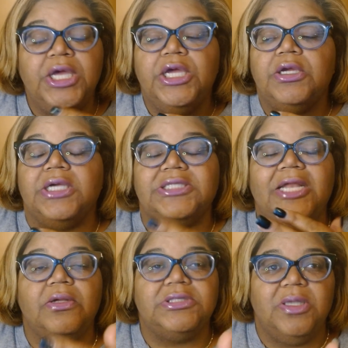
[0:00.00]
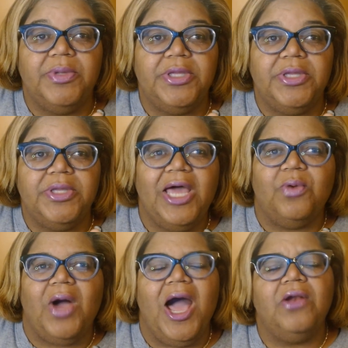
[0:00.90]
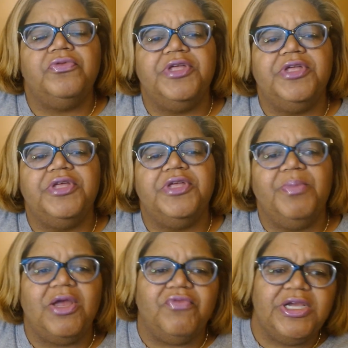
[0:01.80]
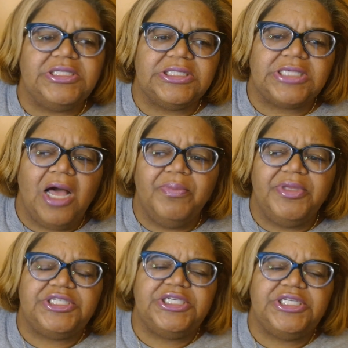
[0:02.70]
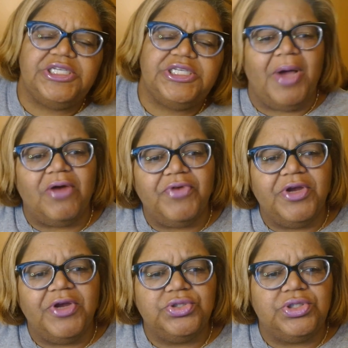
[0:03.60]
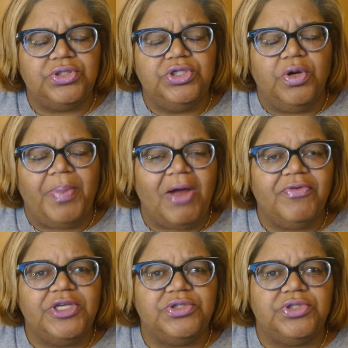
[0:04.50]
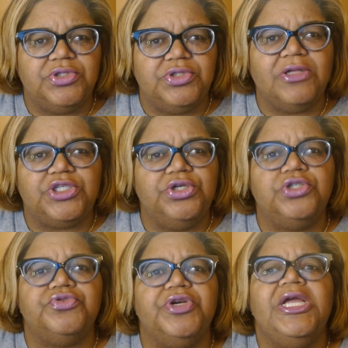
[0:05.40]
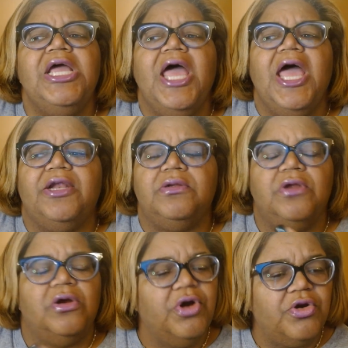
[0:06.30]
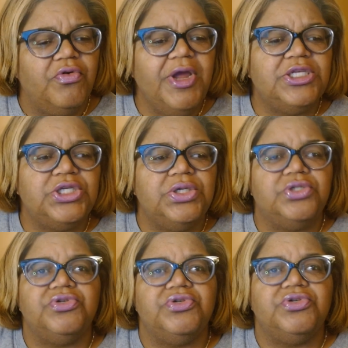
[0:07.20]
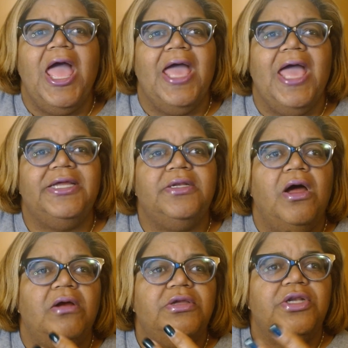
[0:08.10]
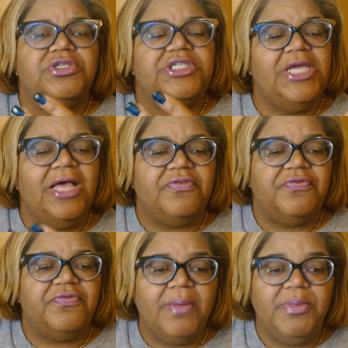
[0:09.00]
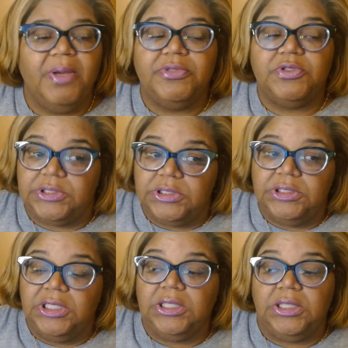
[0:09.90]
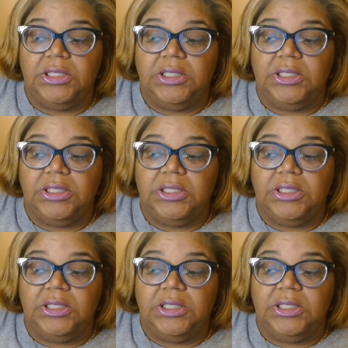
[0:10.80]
Because I know some of y'all were like, well, I don't think she would make racist comments. She has a biracial, you know, biracial children and her, you know, her grandchildren. And you know, she has family members. We see Dougie.